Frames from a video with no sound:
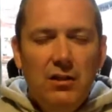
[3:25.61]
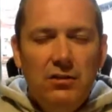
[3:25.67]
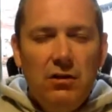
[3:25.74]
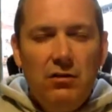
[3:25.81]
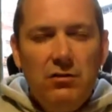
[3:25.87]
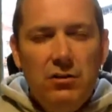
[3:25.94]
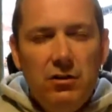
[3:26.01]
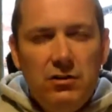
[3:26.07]

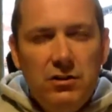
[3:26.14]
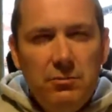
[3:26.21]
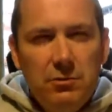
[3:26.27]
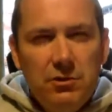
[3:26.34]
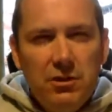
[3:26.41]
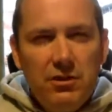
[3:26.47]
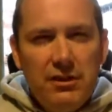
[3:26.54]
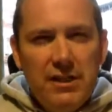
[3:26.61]
not so
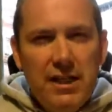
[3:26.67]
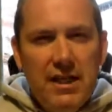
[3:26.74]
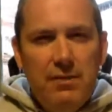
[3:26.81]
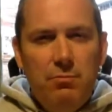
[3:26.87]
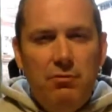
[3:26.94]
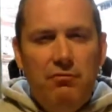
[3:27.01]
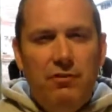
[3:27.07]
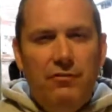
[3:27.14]
much on the year,
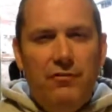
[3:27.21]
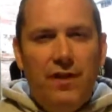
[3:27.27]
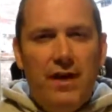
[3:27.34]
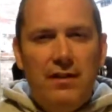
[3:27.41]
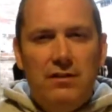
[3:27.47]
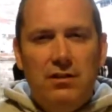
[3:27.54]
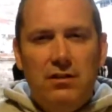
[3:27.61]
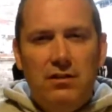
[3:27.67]
but
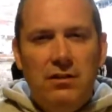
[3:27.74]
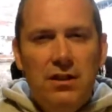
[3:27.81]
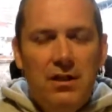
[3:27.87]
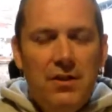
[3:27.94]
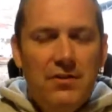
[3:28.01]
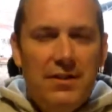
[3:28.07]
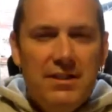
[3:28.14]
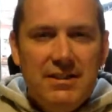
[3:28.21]
reflect on
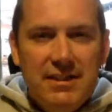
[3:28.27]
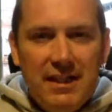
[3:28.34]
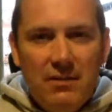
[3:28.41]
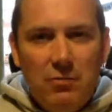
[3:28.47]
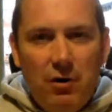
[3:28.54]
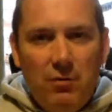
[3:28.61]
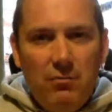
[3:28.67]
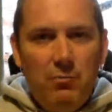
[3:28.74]
this thing
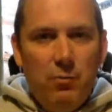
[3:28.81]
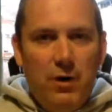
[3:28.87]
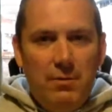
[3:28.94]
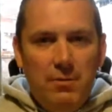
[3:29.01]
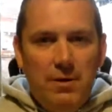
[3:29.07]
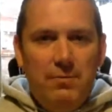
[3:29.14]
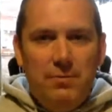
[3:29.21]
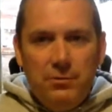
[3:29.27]
where
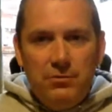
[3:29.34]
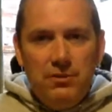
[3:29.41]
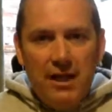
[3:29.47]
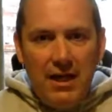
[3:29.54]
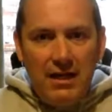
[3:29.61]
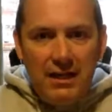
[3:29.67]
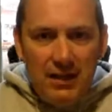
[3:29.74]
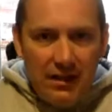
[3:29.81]
people
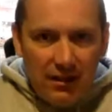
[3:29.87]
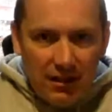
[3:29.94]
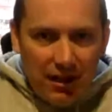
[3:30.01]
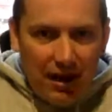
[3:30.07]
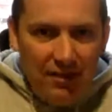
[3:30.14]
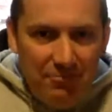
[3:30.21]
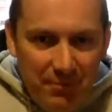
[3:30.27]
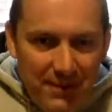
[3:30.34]
say
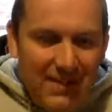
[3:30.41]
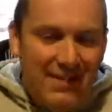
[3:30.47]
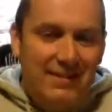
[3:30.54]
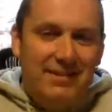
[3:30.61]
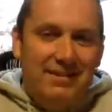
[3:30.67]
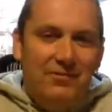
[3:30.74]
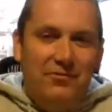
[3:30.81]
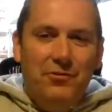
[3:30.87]
life
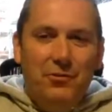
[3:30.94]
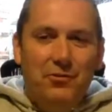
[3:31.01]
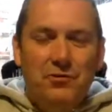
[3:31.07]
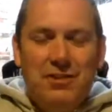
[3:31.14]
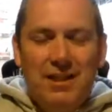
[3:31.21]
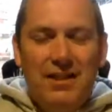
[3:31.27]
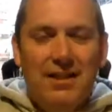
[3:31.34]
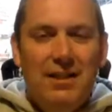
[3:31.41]
begins at
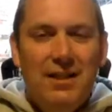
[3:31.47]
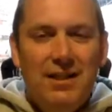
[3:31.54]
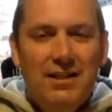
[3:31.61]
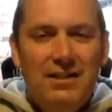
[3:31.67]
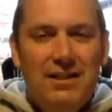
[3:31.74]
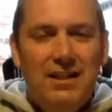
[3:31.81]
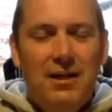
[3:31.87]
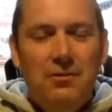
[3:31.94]
40,
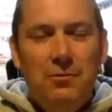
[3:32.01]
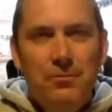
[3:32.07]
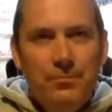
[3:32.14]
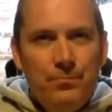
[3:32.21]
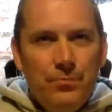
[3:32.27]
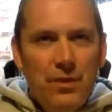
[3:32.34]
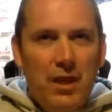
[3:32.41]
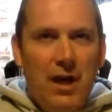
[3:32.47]

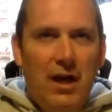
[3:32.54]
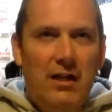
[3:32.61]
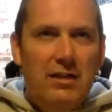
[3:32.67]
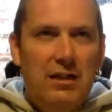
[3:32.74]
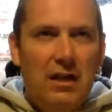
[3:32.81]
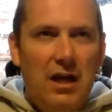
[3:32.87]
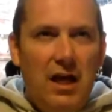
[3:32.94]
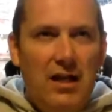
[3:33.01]

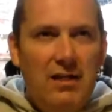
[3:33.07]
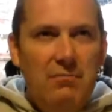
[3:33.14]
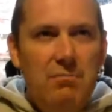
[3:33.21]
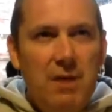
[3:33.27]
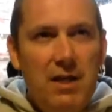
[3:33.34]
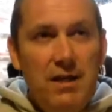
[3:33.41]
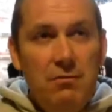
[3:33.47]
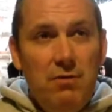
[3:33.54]
and in
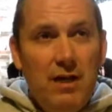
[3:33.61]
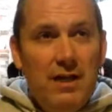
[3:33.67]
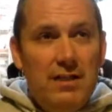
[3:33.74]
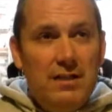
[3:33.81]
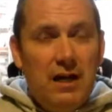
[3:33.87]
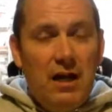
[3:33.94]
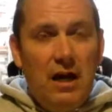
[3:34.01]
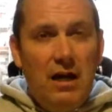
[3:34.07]
many
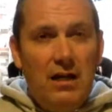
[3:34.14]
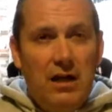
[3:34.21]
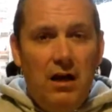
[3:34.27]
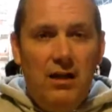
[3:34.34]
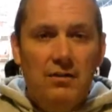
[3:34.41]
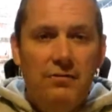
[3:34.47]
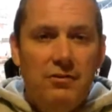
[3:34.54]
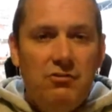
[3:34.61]
ways, I
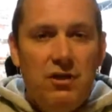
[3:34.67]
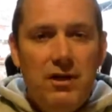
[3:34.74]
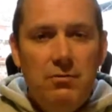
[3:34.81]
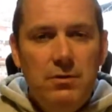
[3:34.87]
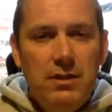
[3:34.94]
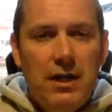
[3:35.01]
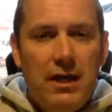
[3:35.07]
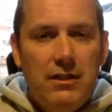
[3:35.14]
kind of agree
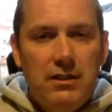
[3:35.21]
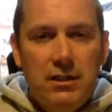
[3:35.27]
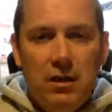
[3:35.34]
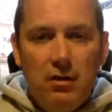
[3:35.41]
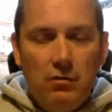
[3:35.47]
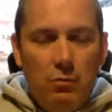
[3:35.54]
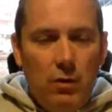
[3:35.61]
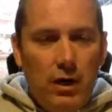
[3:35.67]
with that.
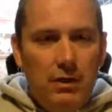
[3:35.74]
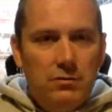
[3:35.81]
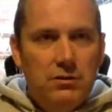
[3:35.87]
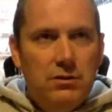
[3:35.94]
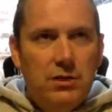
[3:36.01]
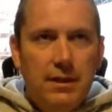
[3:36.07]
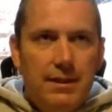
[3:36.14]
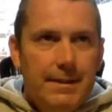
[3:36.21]

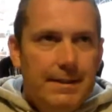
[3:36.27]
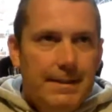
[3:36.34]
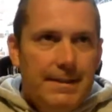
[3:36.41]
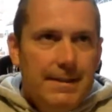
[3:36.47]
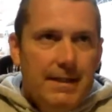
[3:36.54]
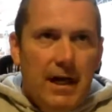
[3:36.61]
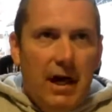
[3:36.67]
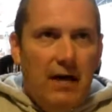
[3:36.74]
Whilst
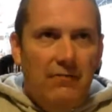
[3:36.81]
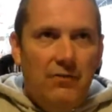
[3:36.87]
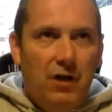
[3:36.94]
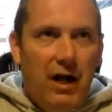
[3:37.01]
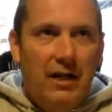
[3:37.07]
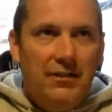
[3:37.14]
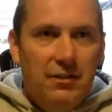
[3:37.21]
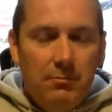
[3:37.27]
I've
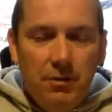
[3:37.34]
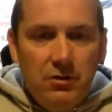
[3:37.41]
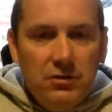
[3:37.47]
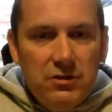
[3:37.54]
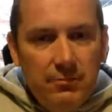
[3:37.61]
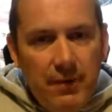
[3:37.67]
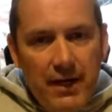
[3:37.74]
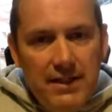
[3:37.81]
not had the
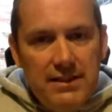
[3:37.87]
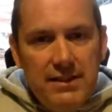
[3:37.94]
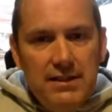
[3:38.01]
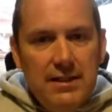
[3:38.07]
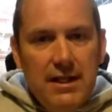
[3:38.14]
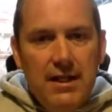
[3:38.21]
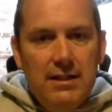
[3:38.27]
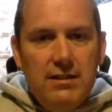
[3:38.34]
most amazing
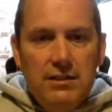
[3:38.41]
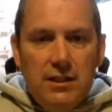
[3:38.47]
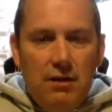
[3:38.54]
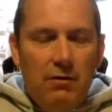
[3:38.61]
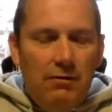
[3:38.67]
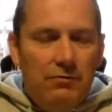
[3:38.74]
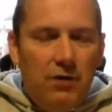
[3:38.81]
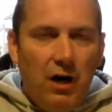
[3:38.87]
year,
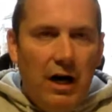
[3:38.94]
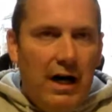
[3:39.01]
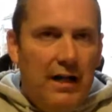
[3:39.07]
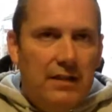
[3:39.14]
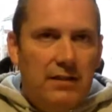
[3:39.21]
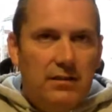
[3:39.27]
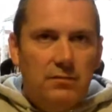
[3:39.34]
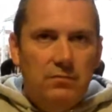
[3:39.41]
I've not
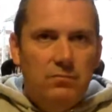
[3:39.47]
had